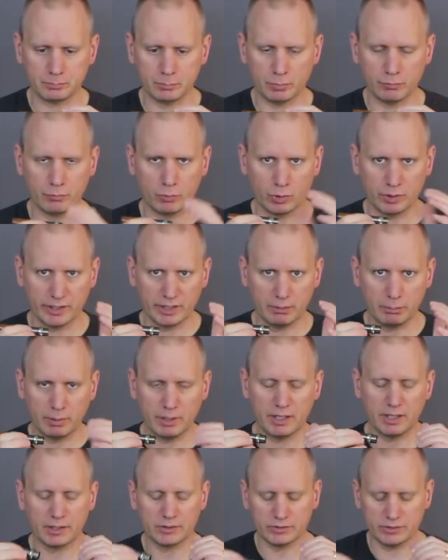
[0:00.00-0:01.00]
before that
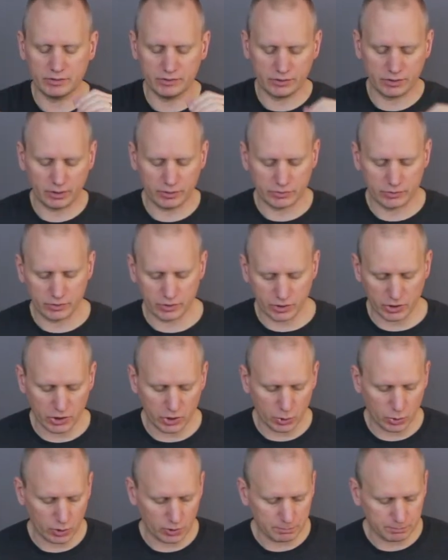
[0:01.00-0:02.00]
epoxy starts to
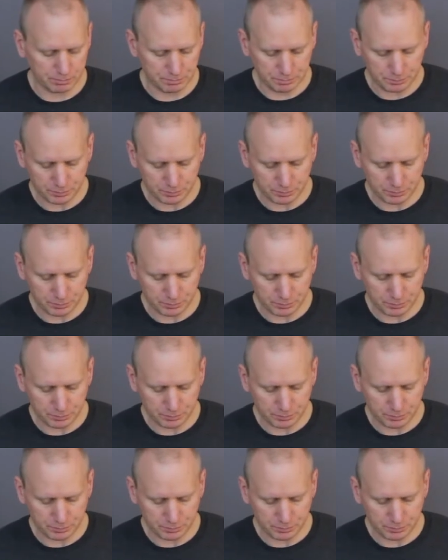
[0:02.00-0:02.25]
cure.